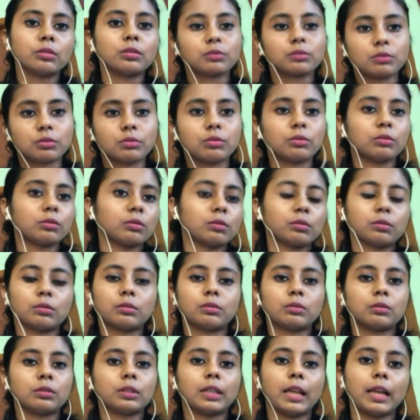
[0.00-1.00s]
So
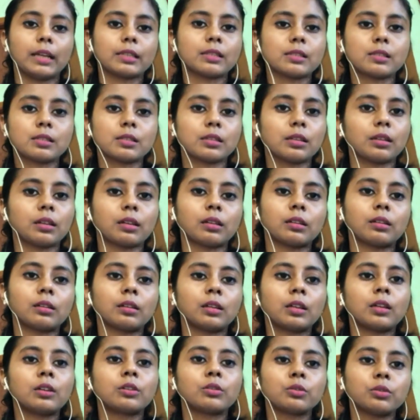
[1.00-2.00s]
that's a
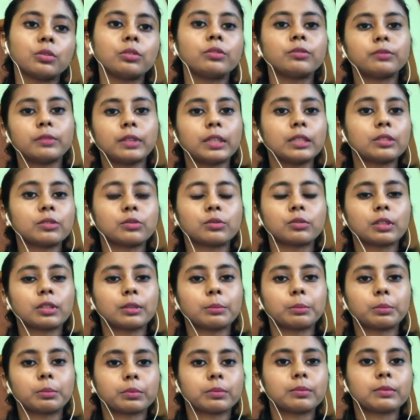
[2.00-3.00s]
good way to
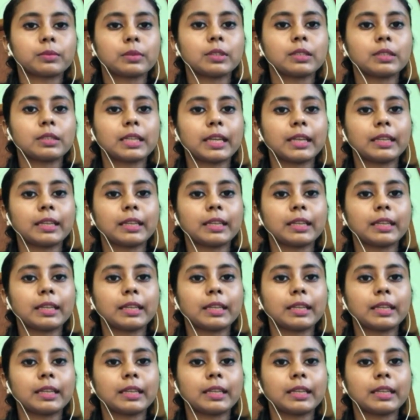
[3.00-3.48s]
keep take